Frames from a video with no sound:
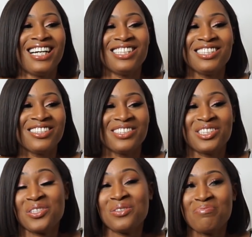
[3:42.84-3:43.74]
I don't know,
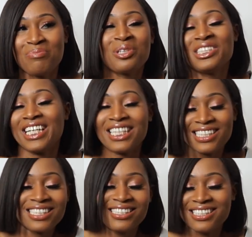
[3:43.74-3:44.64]
it's a project.
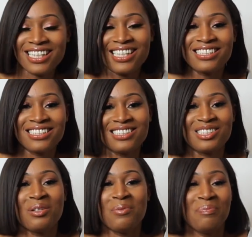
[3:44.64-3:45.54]
I see it as,
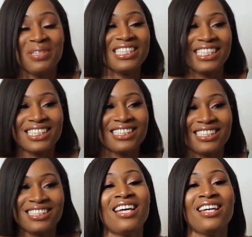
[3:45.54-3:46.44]
it's a business.
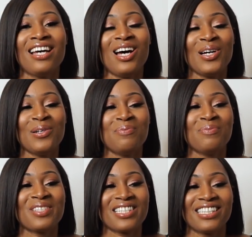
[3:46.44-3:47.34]
It's
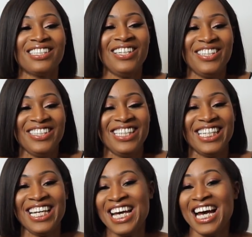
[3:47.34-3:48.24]
so
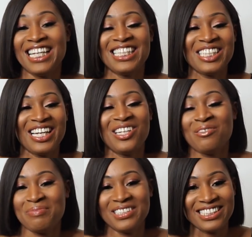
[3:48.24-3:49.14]
and I
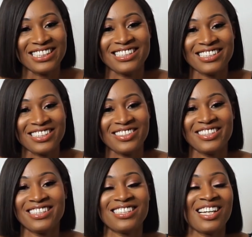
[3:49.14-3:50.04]
love business, so
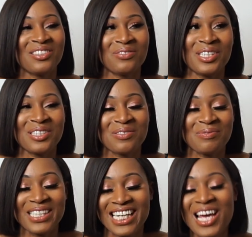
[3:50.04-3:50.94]
it's kind of worked for
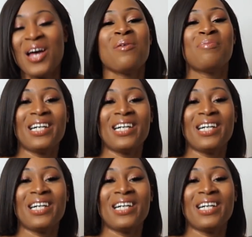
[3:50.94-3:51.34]
me.